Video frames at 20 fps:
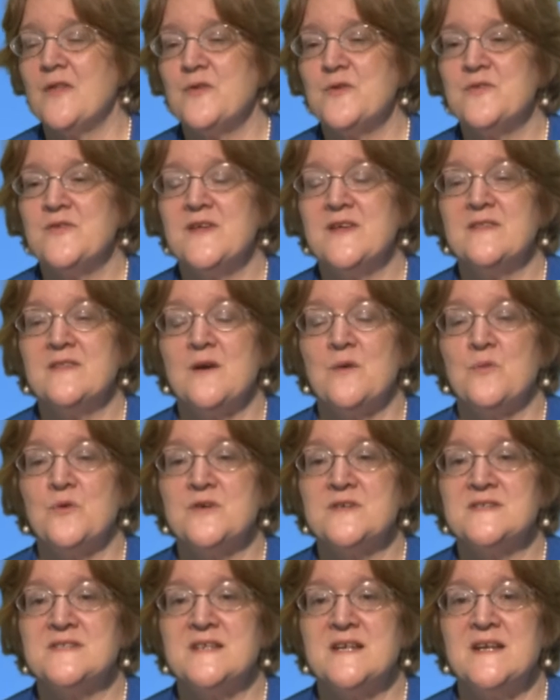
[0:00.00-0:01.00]
other thing that
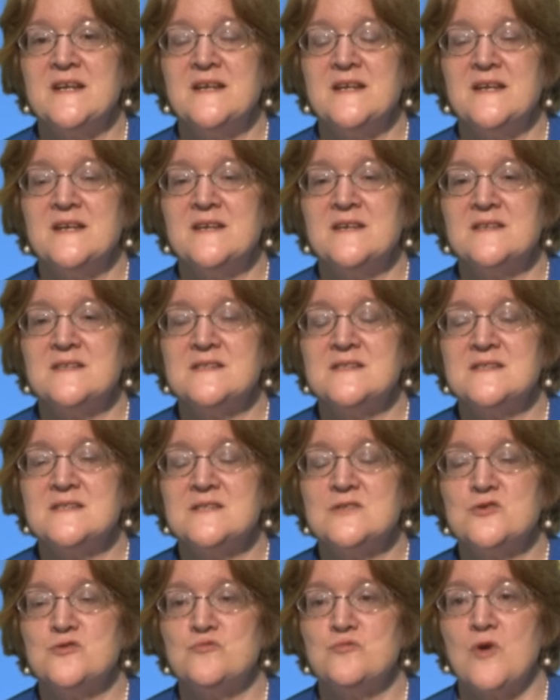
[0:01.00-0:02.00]
we're seeing
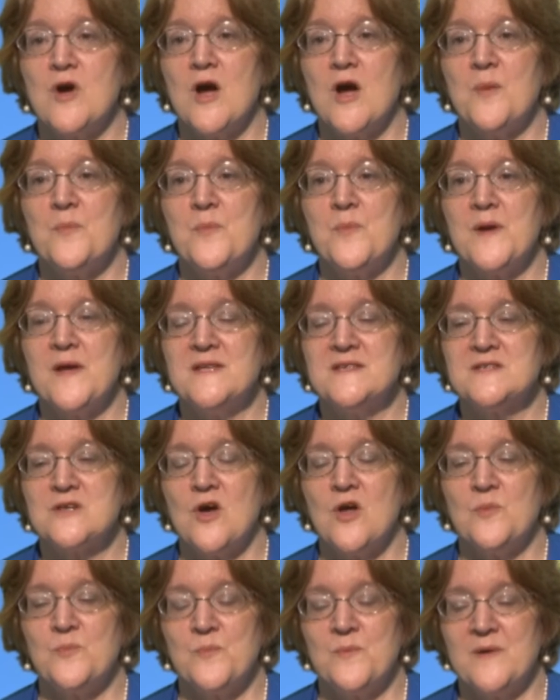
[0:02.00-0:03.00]
is
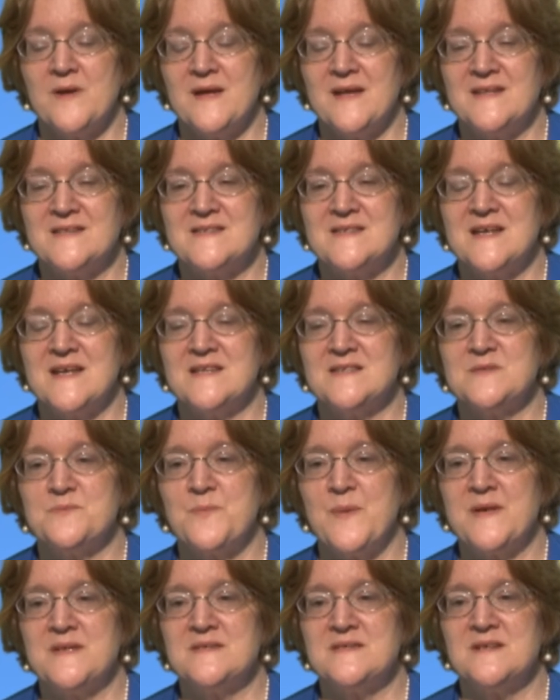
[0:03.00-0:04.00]
it's
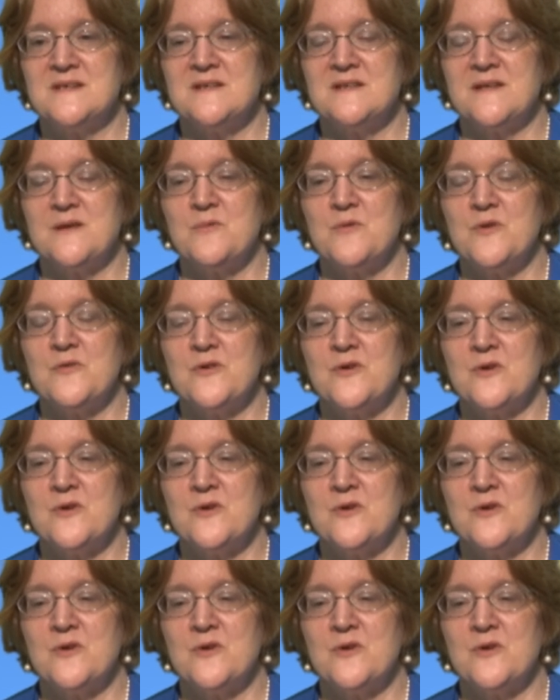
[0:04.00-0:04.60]
basically